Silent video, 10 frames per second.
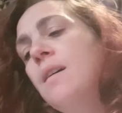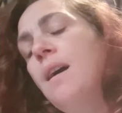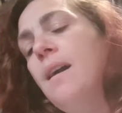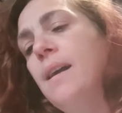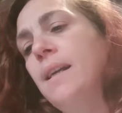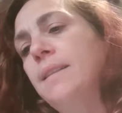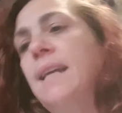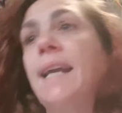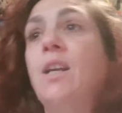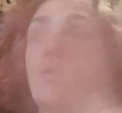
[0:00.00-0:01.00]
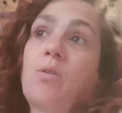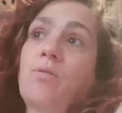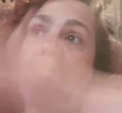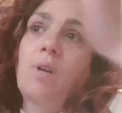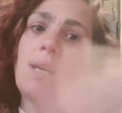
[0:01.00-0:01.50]
and taking
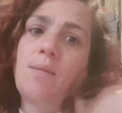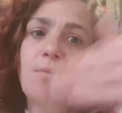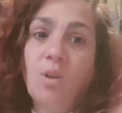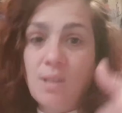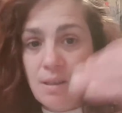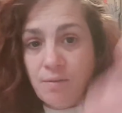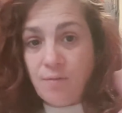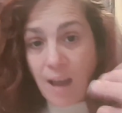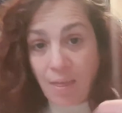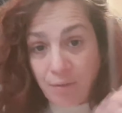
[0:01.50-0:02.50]
on lots of other